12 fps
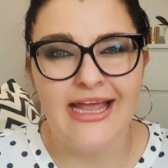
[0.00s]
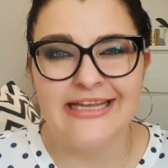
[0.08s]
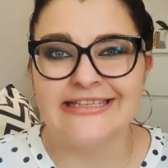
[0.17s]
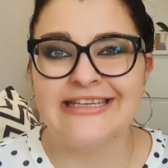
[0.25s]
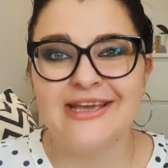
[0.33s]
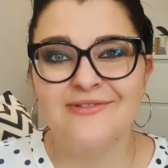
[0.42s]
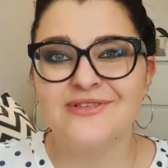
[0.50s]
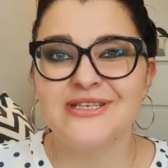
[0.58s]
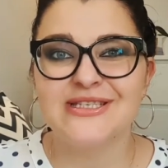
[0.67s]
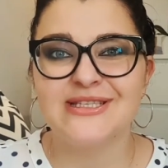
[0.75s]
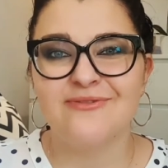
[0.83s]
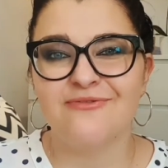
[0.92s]
It gives
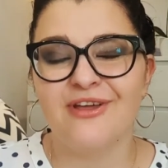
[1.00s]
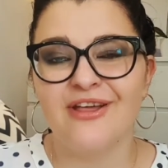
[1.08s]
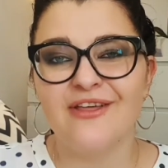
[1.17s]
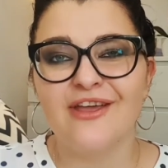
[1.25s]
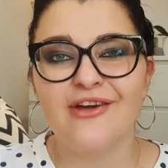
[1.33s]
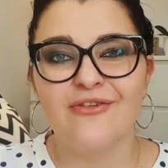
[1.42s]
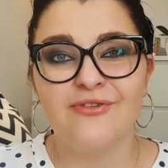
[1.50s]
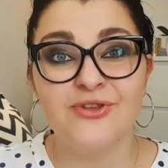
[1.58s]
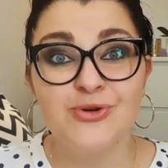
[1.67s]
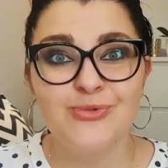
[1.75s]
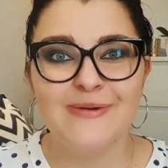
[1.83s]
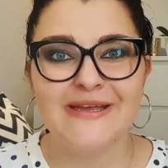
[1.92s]
us the feeling of
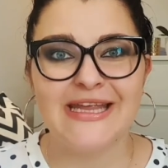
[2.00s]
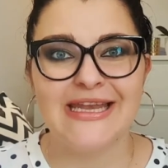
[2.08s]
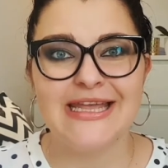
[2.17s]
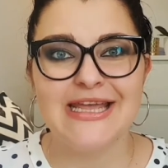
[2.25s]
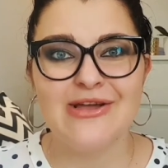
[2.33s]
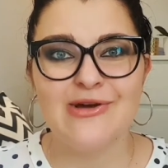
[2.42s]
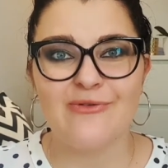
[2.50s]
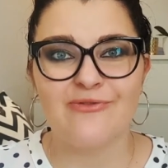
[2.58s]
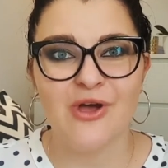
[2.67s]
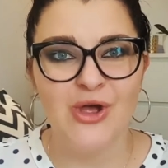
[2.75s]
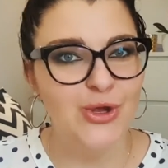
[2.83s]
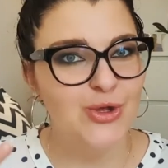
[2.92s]
new beginning, of